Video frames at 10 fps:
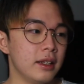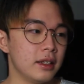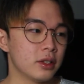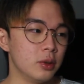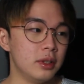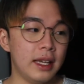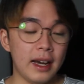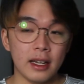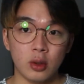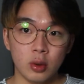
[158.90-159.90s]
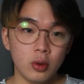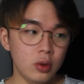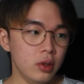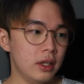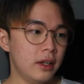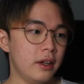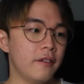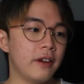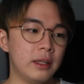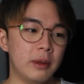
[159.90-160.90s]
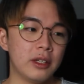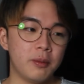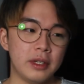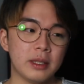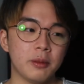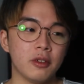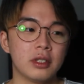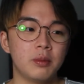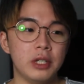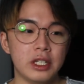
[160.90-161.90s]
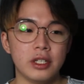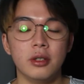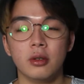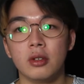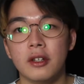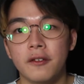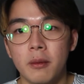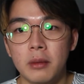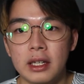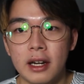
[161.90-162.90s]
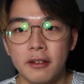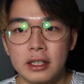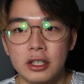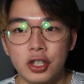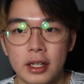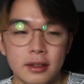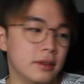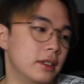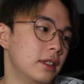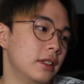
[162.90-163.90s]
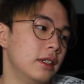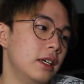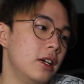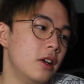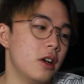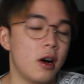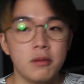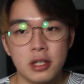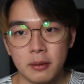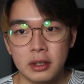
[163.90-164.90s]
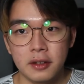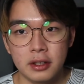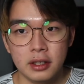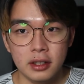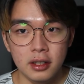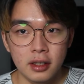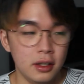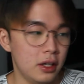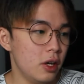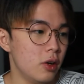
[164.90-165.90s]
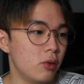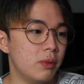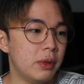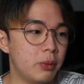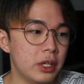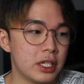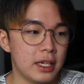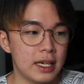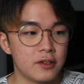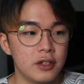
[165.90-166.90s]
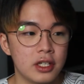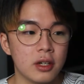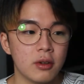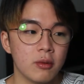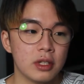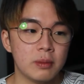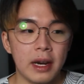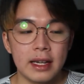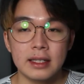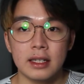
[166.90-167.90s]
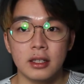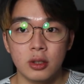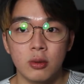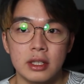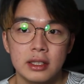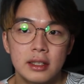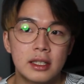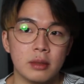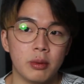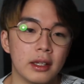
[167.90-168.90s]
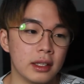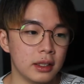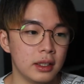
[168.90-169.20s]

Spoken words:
So there are two fundamental principles breached due to the familiarity threat. Objectivity would be breached as Richard was biased towards his brother,